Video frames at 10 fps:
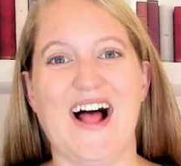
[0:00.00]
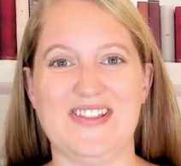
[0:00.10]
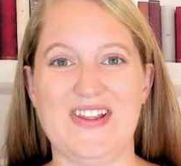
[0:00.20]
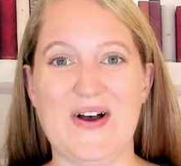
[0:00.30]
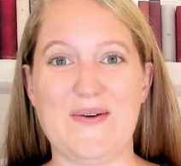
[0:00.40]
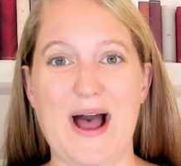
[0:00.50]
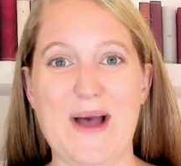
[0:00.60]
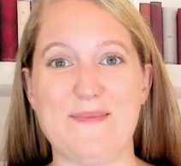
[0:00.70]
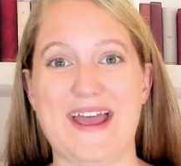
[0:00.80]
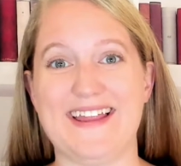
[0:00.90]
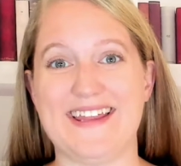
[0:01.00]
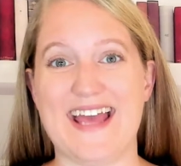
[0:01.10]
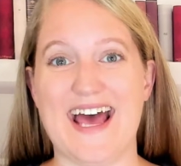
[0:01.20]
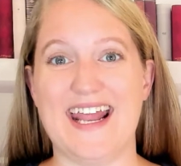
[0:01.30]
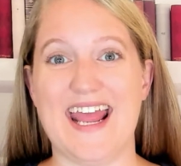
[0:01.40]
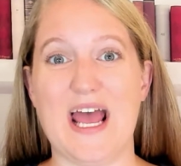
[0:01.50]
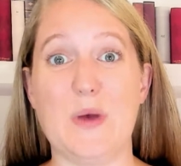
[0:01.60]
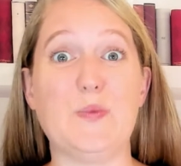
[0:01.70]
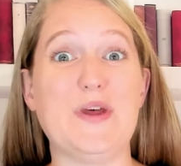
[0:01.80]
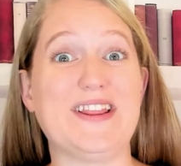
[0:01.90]
Hello, I'm Haley
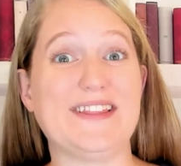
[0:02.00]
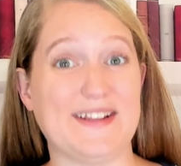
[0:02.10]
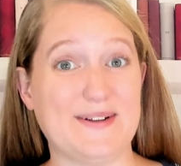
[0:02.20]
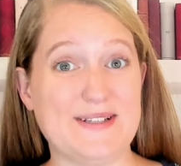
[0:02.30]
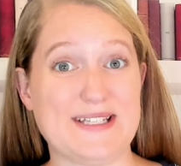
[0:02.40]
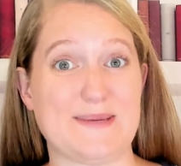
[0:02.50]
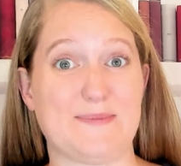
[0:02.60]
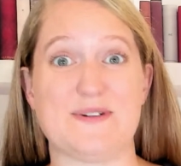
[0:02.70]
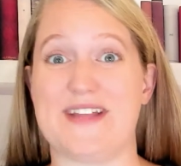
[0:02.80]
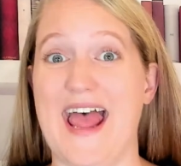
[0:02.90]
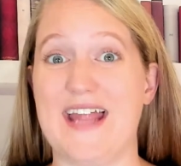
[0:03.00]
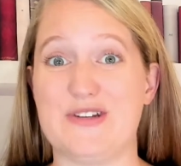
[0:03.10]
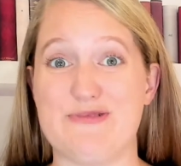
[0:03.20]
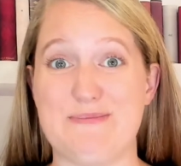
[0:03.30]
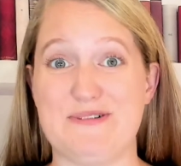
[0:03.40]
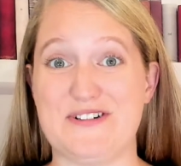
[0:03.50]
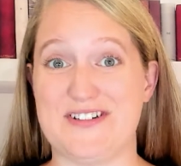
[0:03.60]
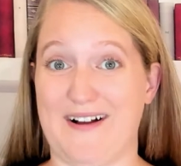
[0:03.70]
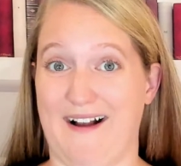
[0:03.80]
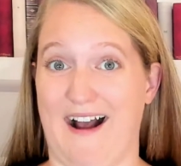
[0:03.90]
Hennigan with
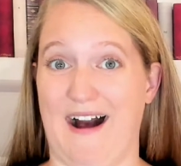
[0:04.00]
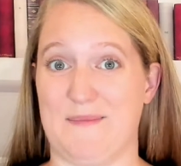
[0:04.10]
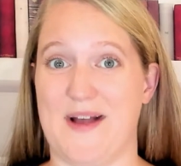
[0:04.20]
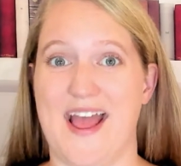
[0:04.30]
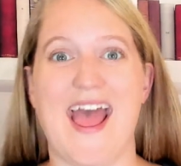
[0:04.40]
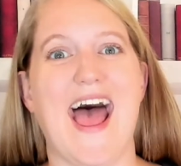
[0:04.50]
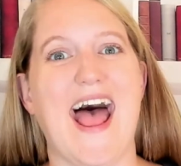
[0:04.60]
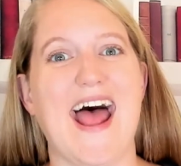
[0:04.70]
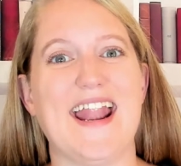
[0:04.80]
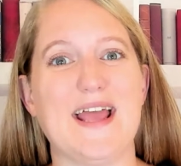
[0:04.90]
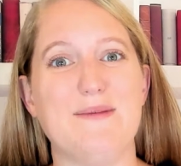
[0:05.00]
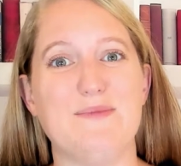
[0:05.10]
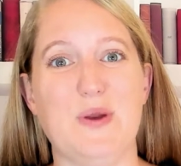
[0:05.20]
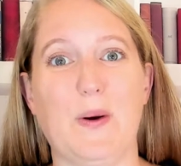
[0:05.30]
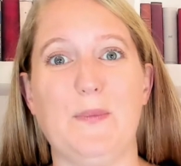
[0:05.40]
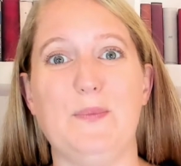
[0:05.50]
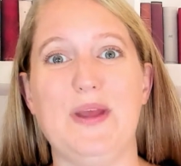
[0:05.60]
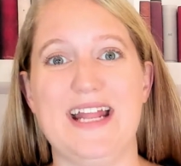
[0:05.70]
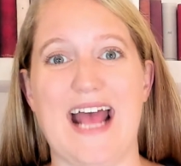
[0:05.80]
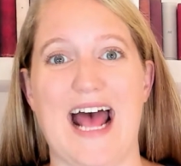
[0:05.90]
Littlesleepersanddreamers.com, and I am your
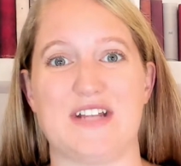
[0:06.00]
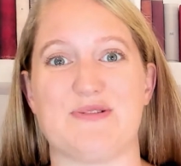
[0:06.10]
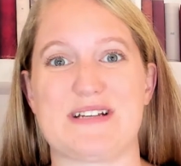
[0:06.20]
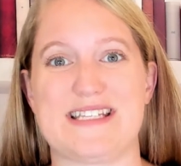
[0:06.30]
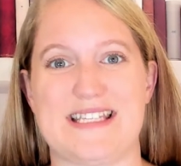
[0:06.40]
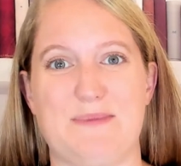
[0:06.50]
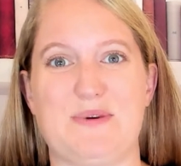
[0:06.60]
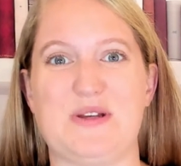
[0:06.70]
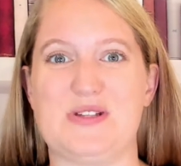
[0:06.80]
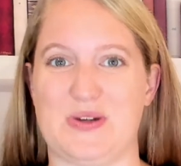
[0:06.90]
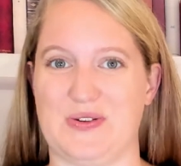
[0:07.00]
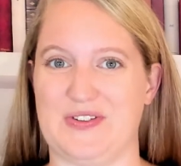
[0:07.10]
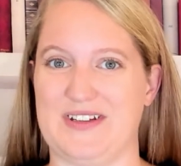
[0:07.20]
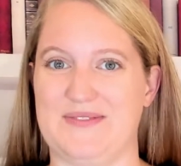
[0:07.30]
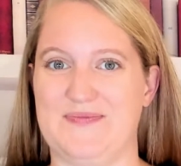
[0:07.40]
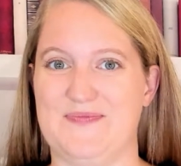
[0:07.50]
pediatric sleep consultant.